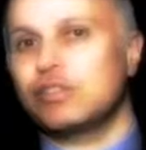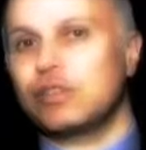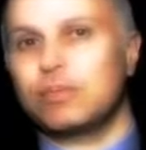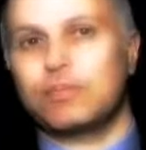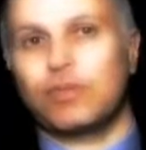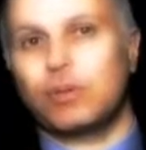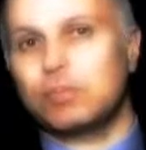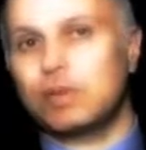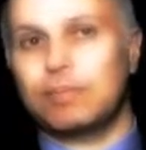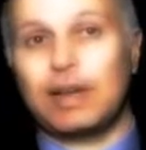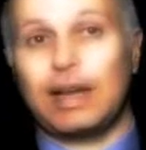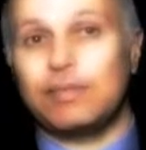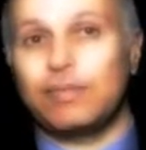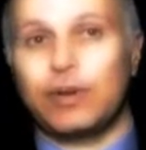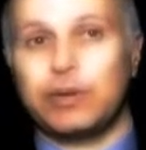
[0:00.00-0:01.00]
Some firms have
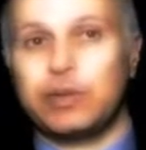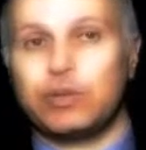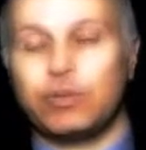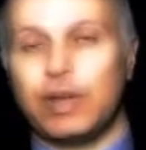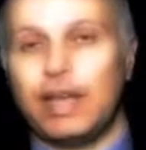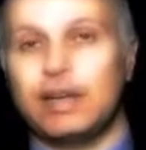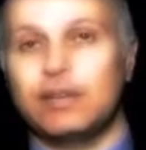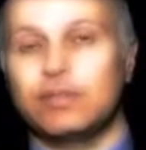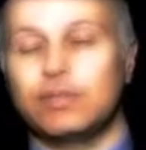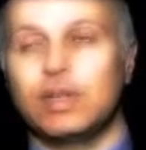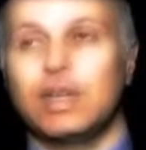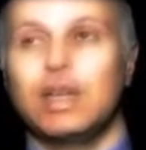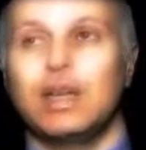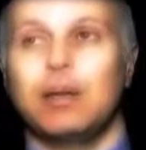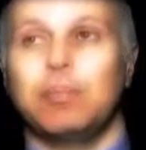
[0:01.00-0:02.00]
gotten very creative.
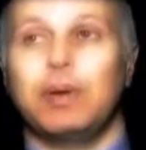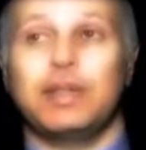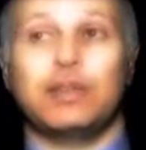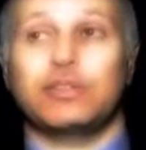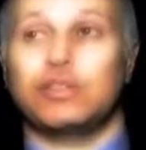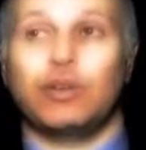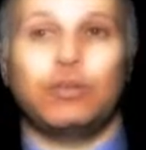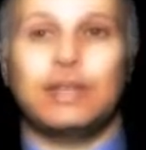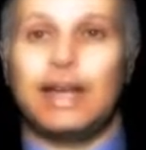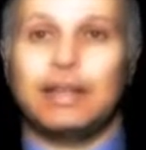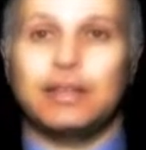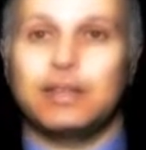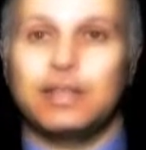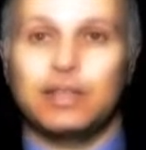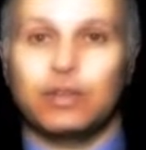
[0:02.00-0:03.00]
But there's no doubt
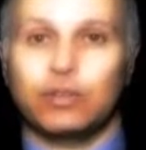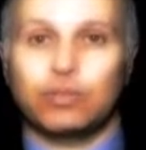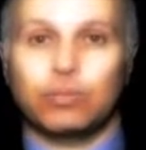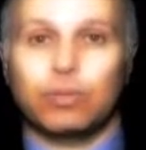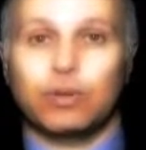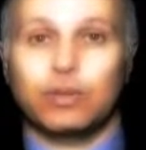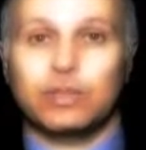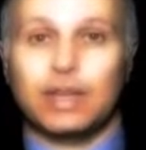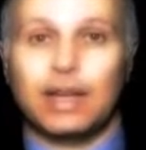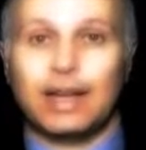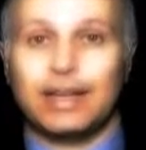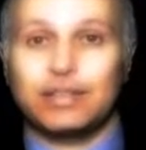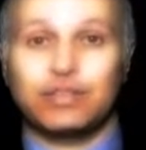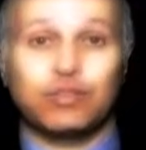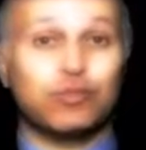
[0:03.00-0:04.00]
that deals were as
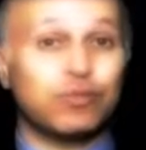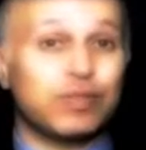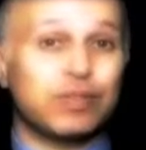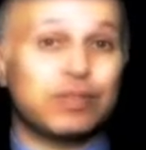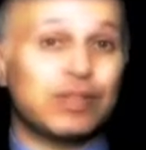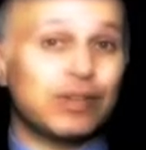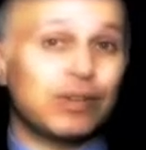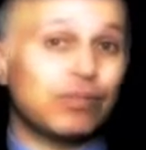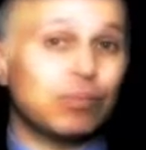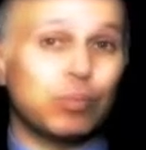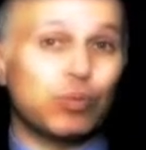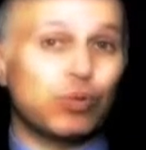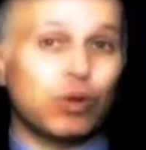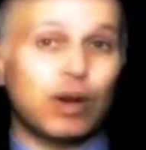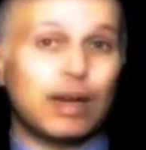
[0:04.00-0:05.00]
high as 250 or even
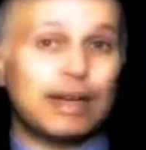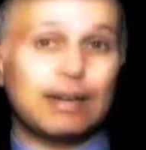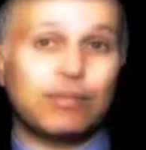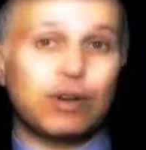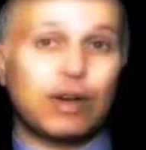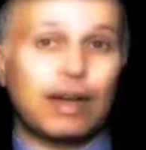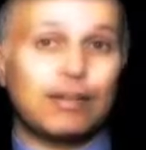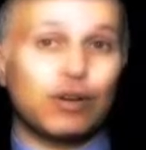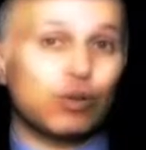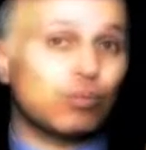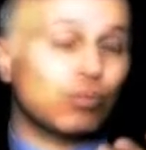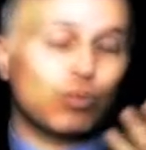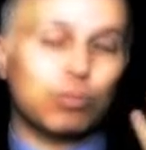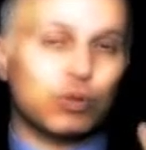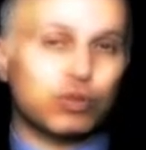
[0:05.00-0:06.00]
more. I'd heard
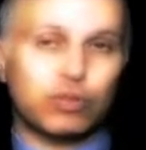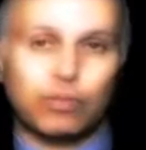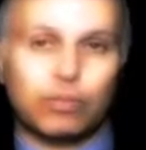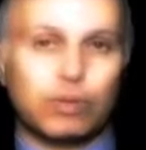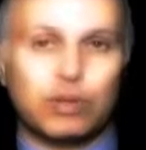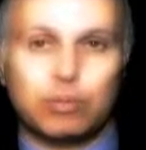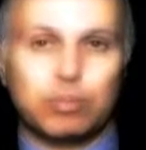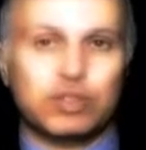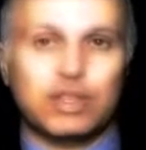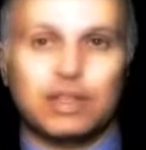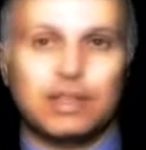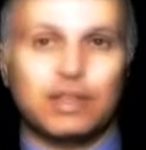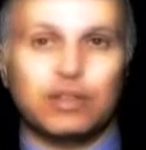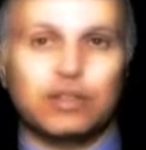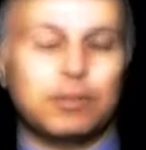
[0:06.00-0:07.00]
rumors of 300%
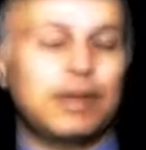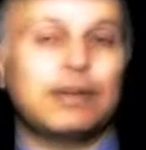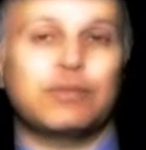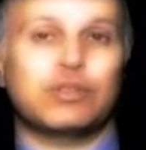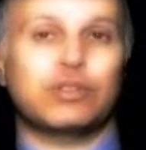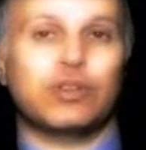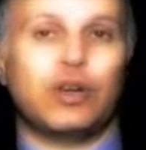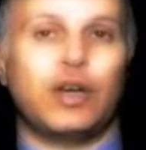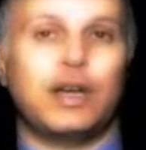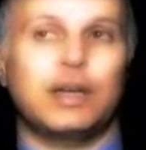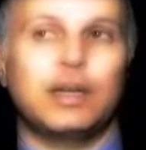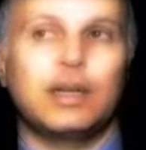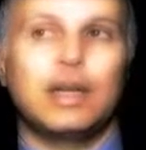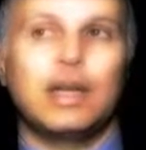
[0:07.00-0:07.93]
deals, but I never saw it.